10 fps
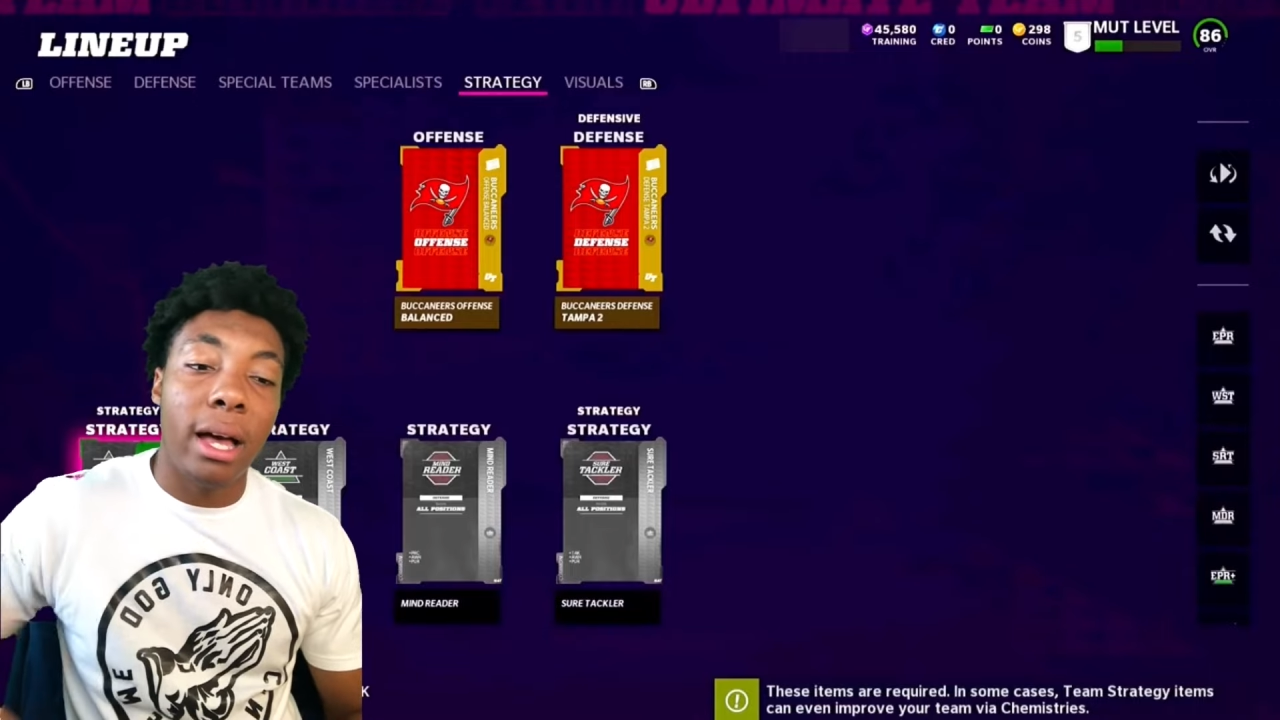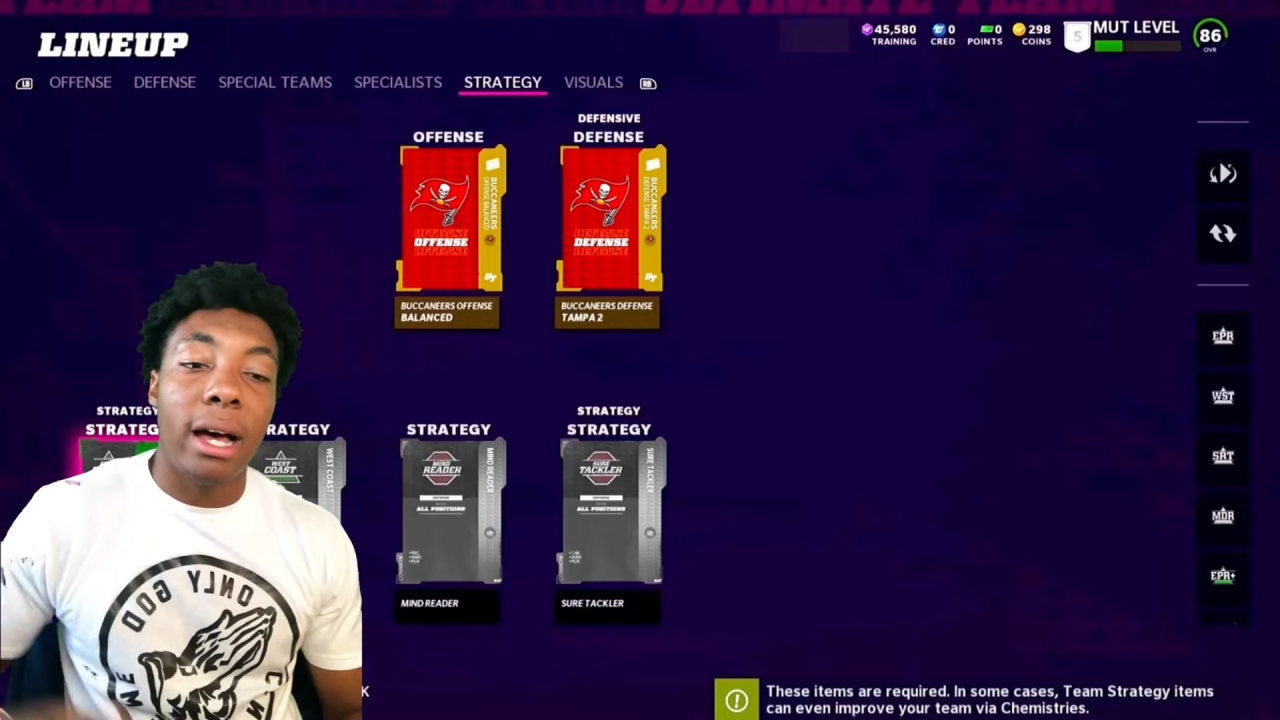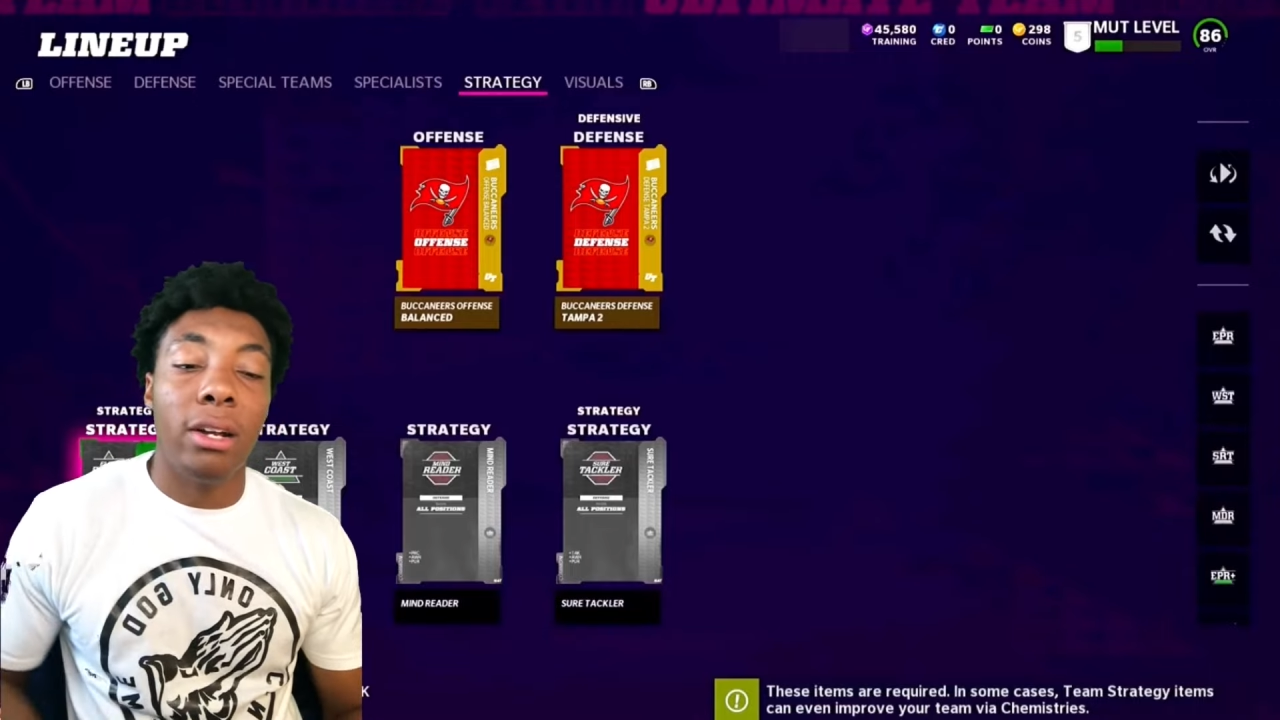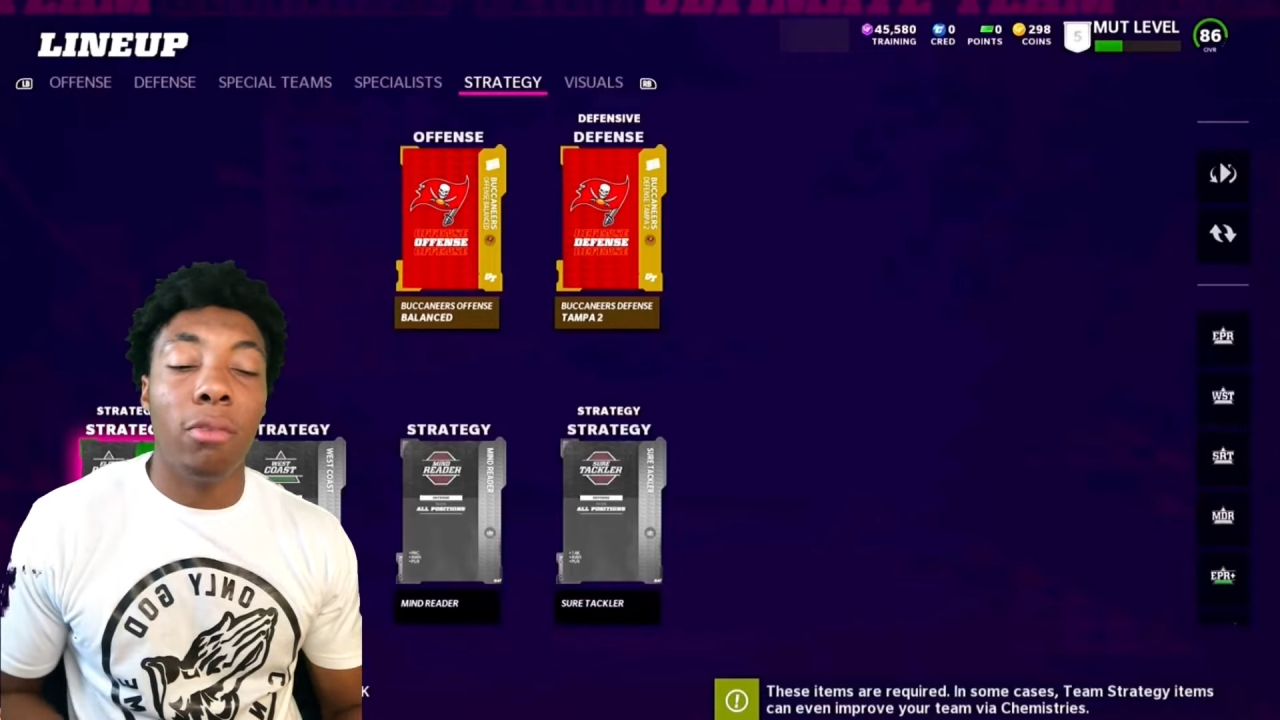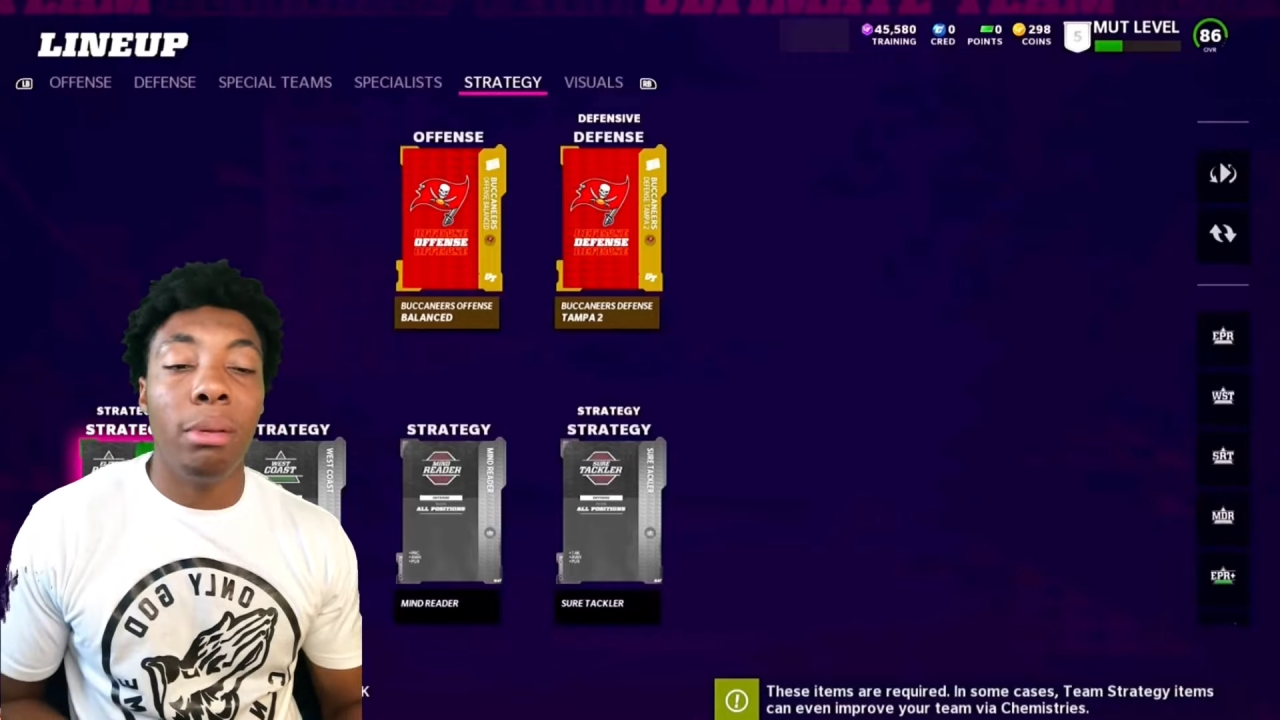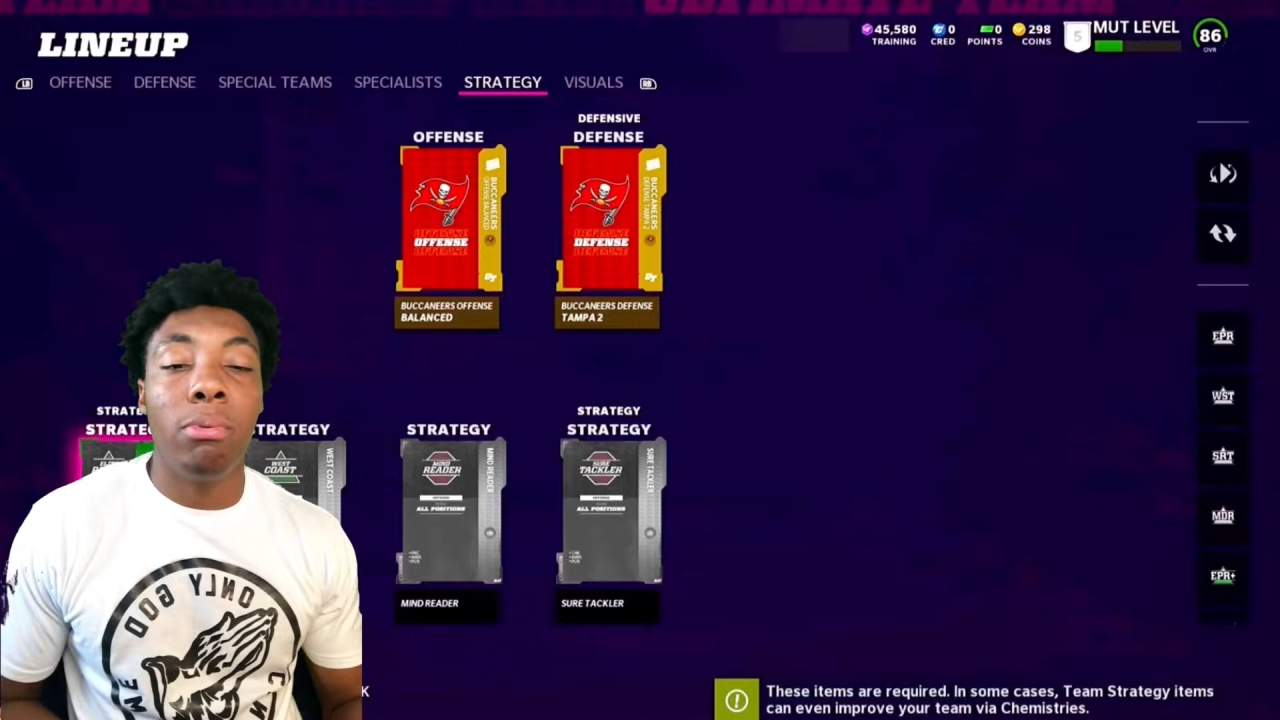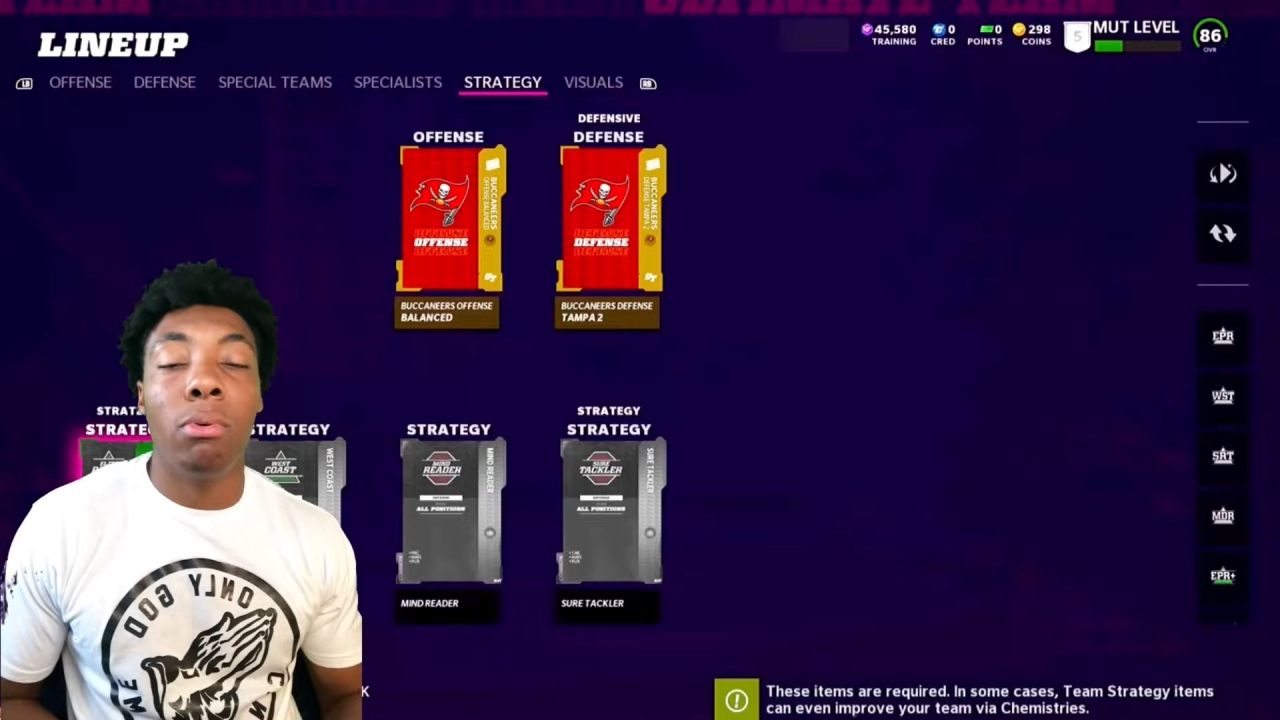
I know people